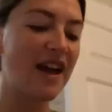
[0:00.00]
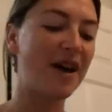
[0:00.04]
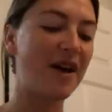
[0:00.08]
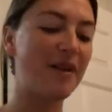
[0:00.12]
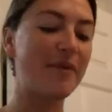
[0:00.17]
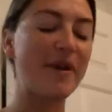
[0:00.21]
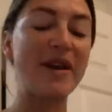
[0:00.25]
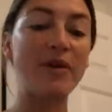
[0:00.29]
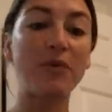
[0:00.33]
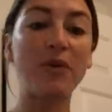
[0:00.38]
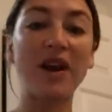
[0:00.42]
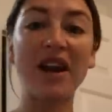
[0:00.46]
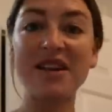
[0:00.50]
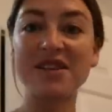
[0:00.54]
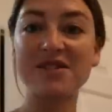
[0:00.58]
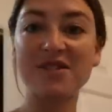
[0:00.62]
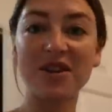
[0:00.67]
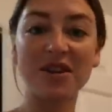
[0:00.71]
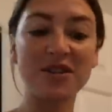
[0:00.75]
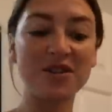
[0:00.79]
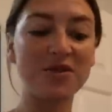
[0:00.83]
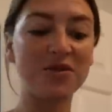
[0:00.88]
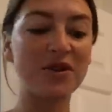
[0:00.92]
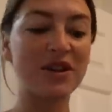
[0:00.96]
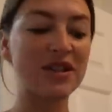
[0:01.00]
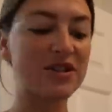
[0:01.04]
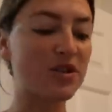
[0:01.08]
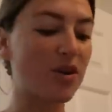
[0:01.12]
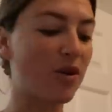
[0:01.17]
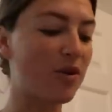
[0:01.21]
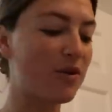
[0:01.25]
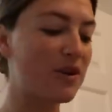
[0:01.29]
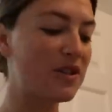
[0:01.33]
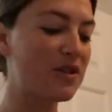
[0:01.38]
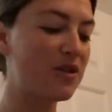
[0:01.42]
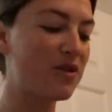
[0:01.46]
And what I started doing is
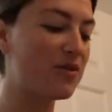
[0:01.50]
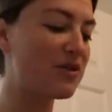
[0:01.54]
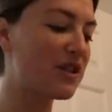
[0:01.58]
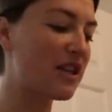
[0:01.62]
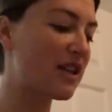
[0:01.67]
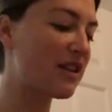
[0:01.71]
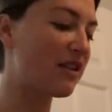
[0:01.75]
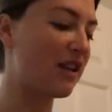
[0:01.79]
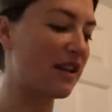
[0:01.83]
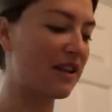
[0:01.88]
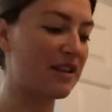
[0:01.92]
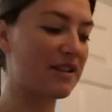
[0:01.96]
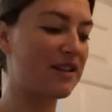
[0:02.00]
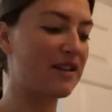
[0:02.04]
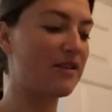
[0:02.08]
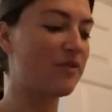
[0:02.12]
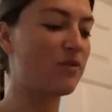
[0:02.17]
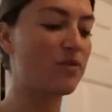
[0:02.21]
always using, like